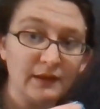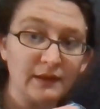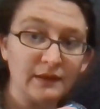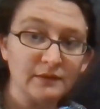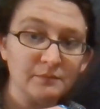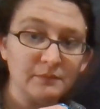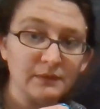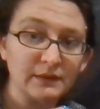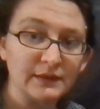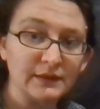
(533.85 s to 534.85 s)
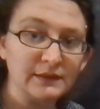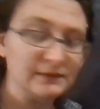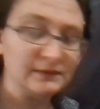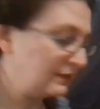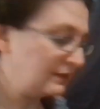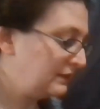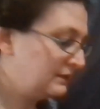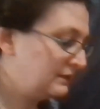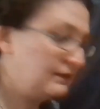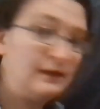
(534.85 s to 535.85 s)
and my
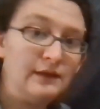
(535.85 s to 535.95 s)
dice.